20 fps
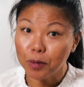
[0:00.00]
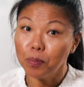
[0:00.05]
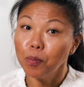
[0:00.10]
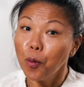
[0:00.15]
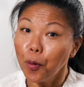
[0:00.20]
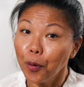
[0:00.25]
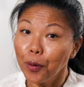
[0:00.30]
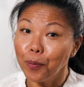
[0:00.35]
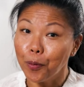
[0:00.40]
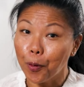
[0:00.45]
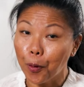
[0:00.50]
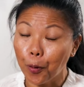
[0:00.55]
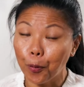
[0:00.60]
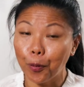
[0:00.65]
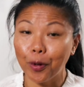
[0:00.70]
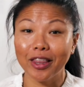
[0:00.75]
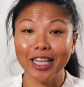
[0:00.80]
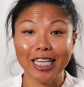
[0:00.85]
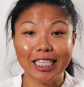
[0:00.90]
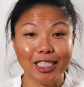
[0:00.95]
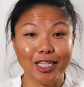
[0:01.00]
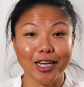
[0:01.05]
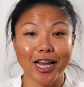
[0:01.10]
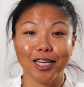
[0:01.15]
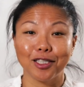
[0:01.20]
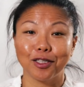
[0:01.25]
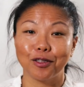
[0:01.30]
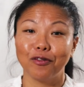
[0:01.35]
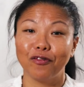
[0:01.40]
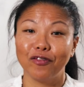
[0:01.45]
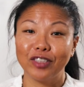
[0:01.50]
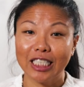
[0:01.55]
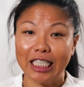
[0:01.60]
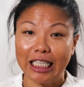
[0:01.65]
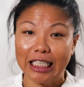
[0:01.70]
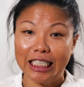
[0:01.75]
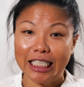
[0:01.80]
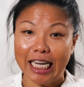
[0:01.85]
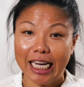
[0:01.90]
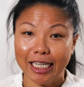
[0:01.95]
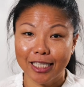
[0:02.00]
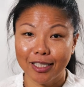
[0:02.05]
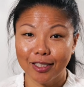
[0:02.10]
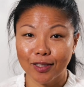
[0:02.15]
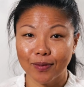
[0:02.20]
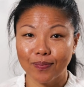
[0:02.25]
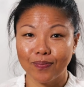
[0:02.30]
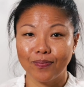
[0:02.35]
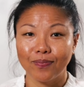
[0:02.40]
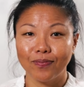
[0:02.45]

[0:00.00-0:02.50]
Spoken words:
more and more with international facilitators.